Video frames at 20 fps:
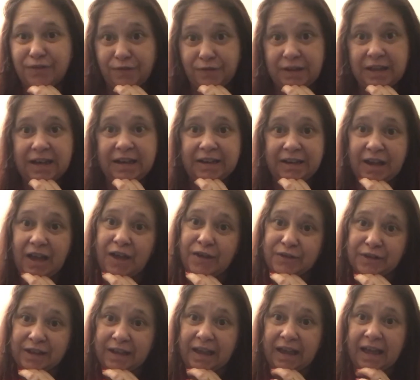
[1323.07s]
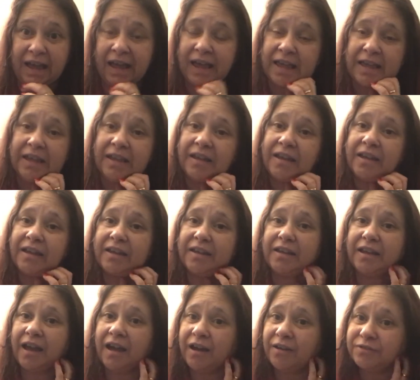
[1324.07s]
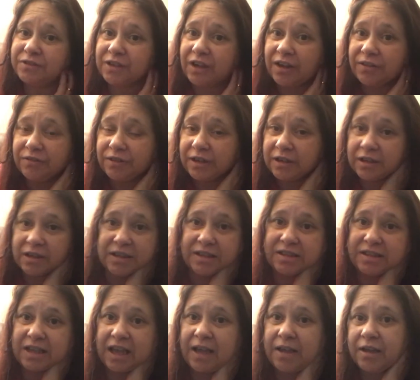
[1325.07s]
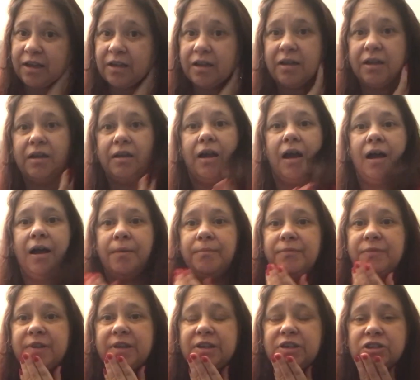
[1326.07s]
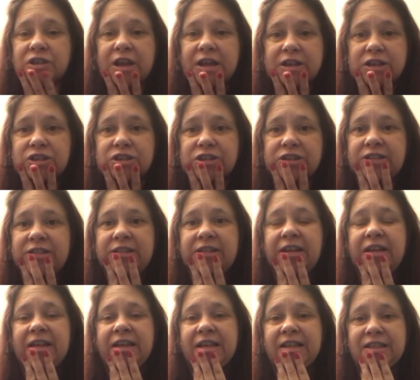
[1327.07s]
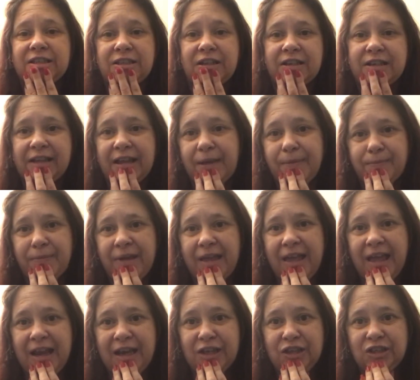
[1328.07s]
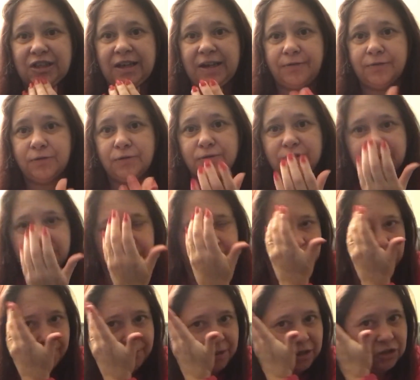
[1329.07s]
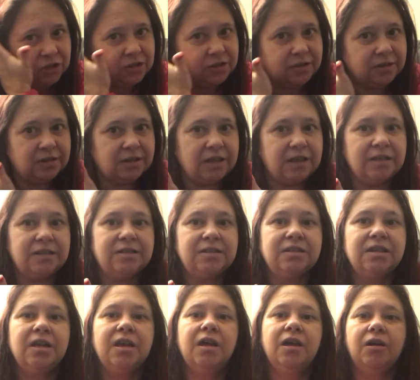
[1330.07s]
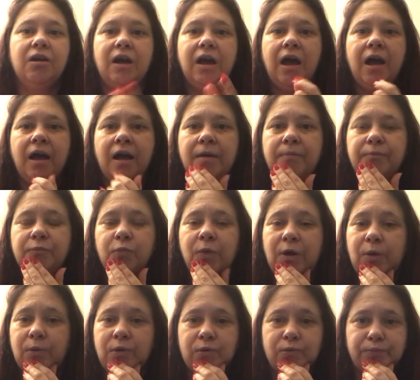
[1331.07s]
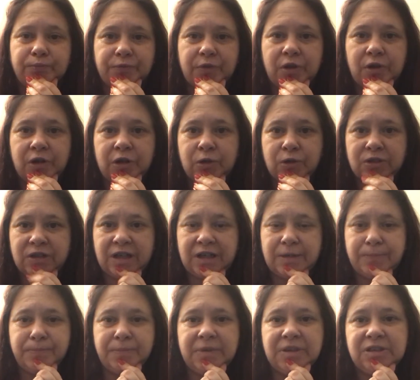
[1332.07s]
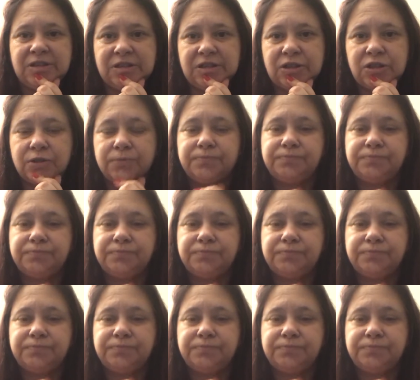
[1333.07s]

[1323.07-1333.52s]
feeling okay after having, say, the ejection, and I started getting my energy levels, and I mentioned this. Well, I also had a message